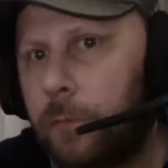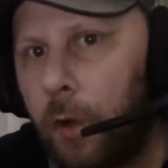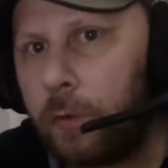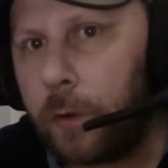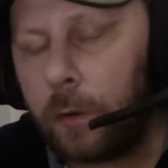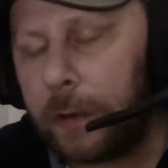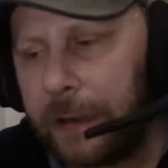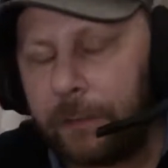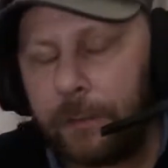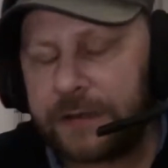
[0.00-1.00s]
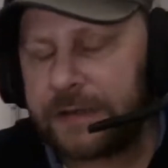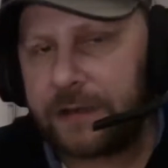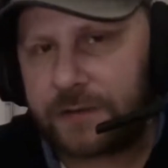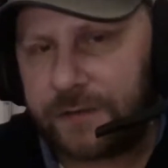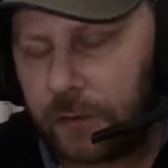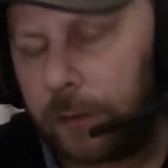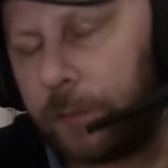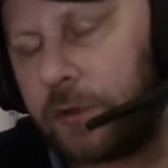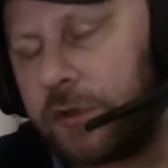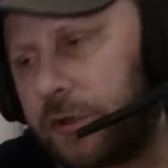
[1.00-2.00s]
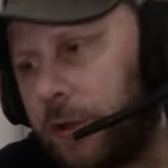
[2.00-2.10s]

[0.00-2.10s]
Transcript: who I am. I doubt it very much.